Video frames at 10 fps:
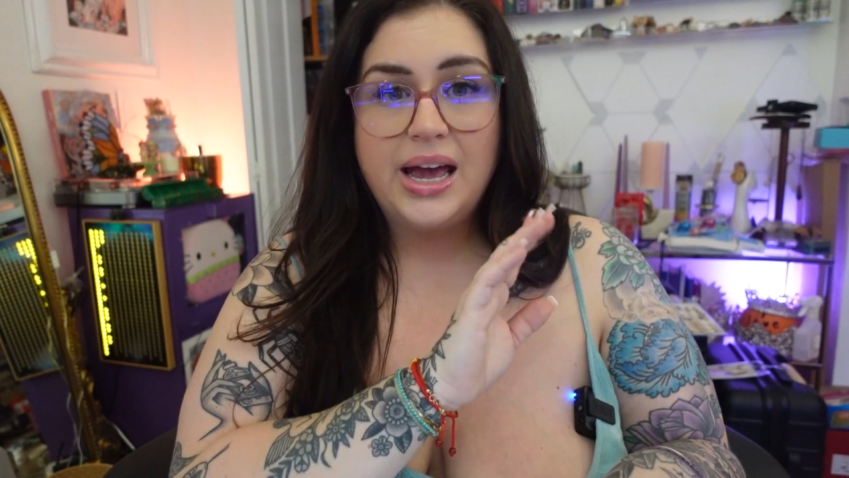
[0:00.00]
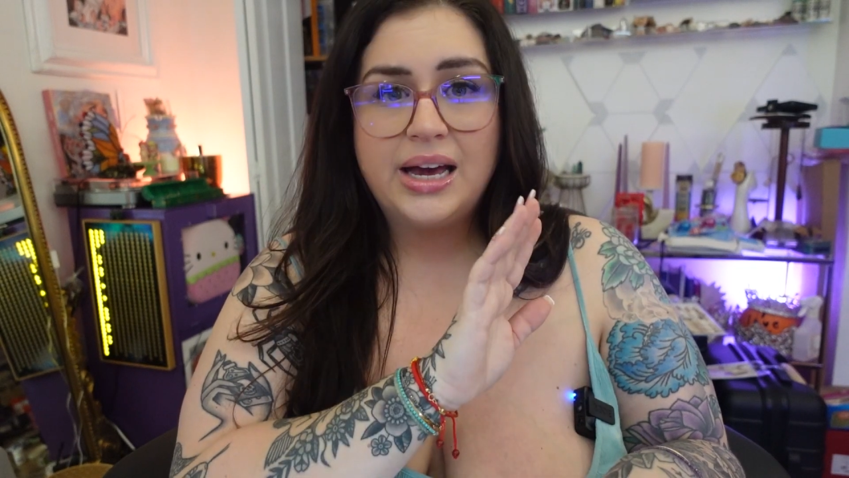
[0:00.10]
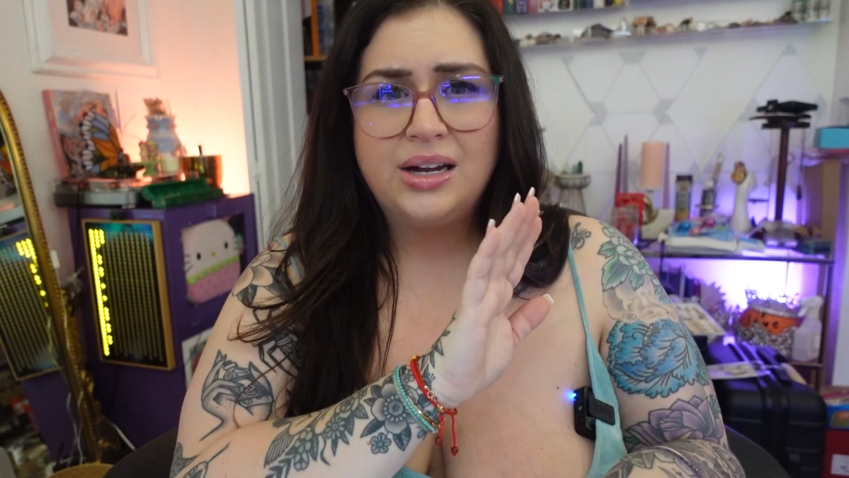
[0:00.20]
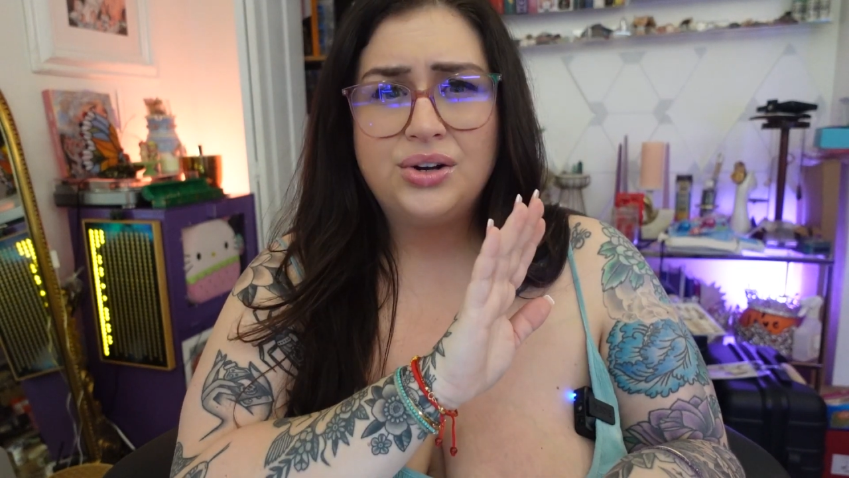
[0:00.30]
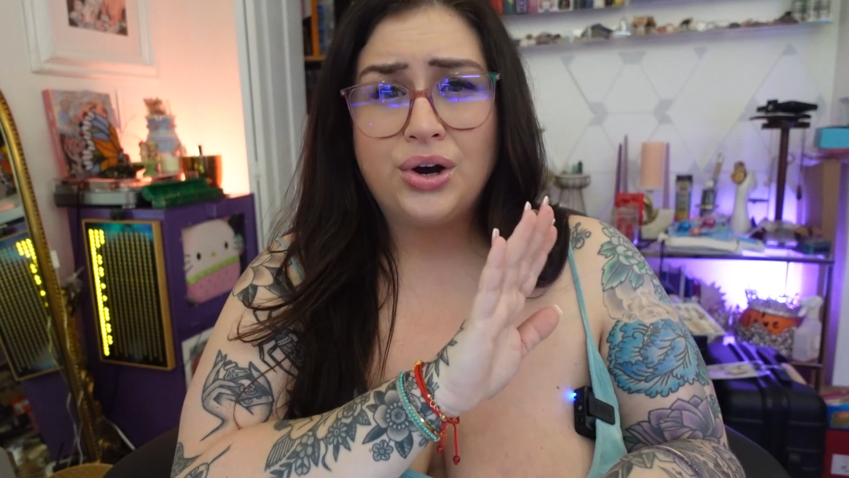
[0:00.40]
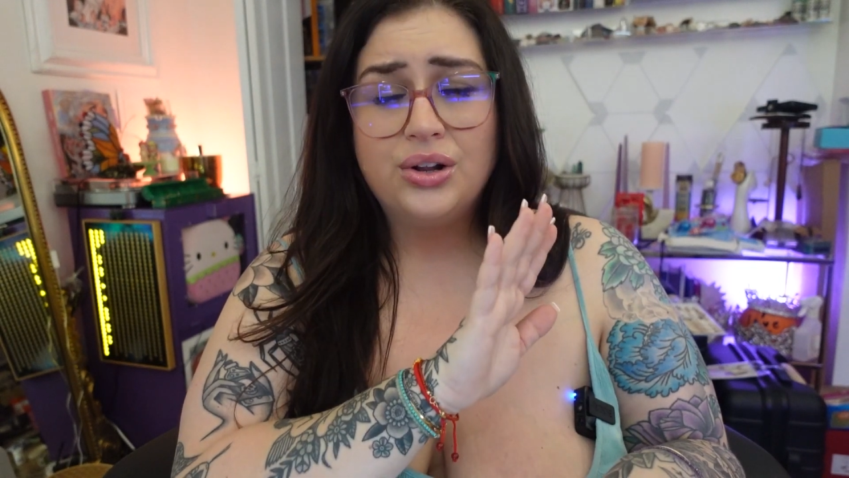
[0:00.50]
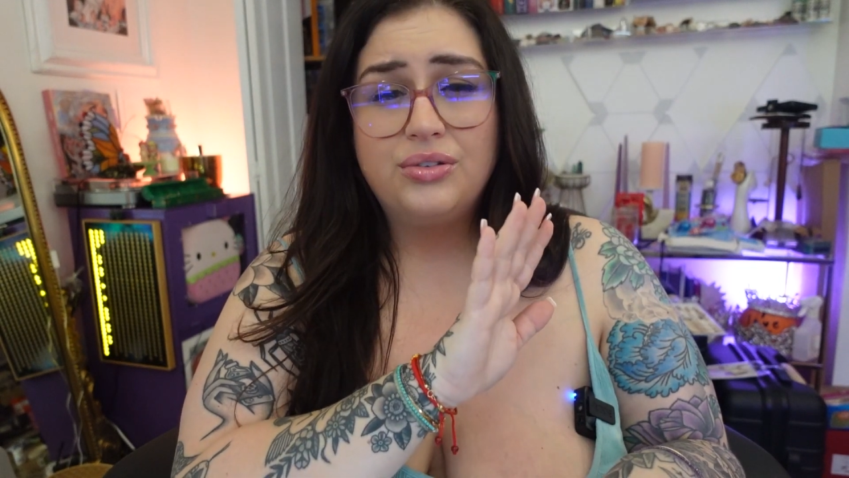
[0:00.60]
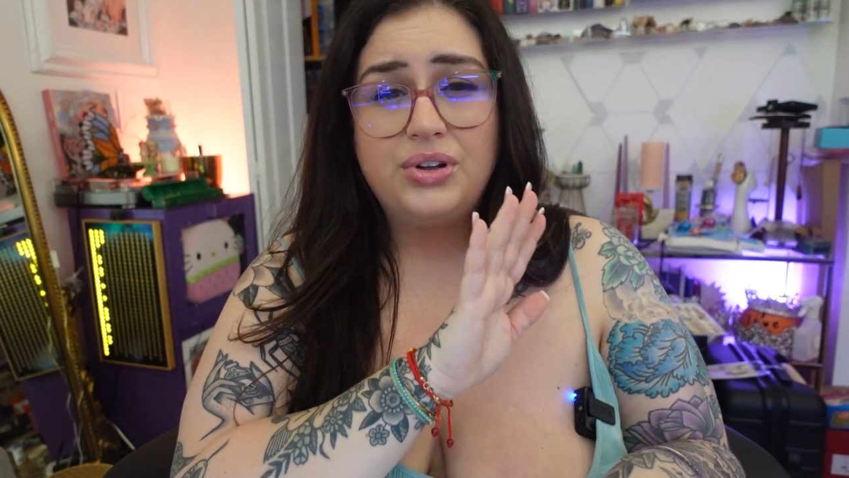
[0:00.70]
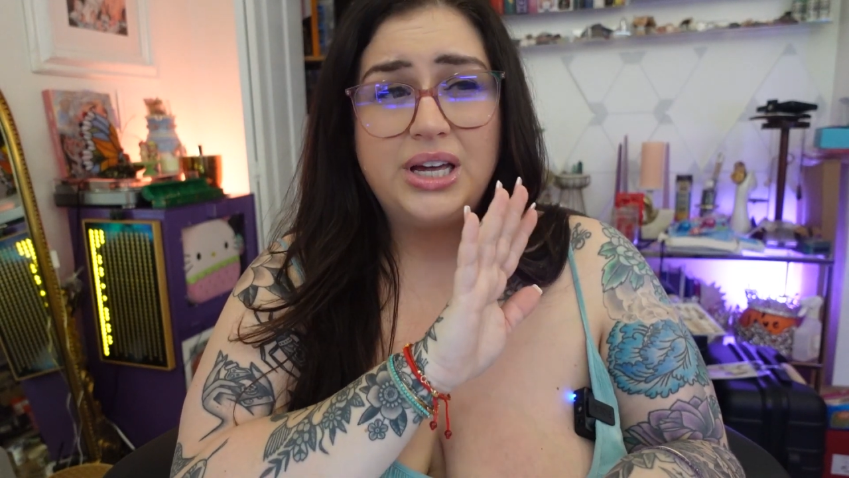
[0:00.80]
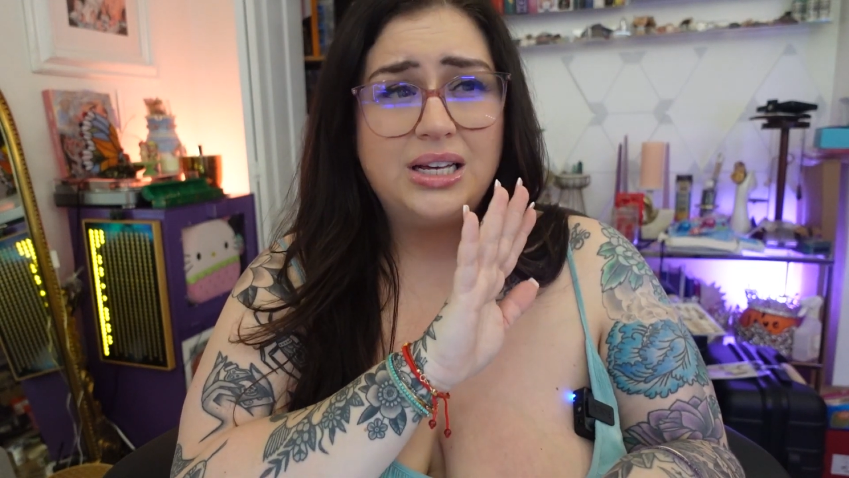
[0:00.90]
and all
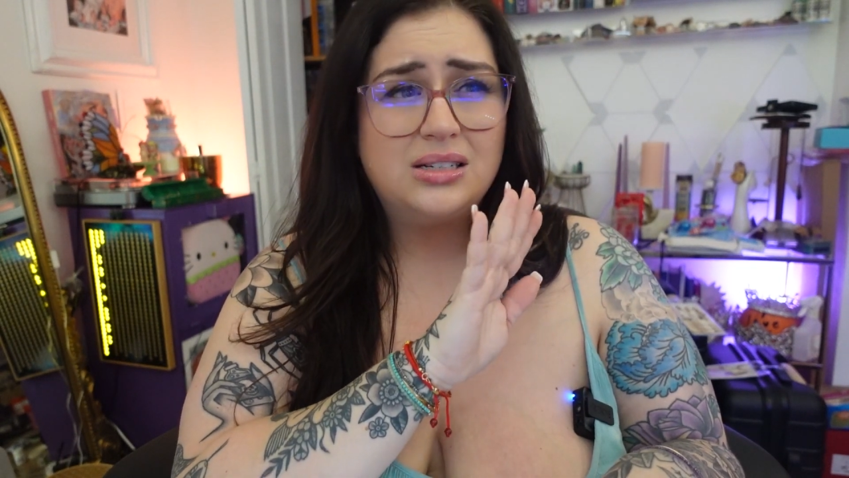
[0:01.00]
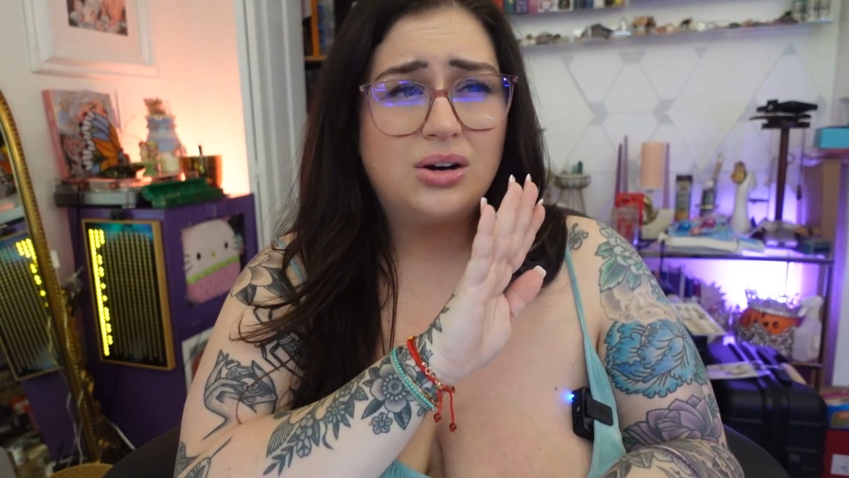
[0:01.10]
of his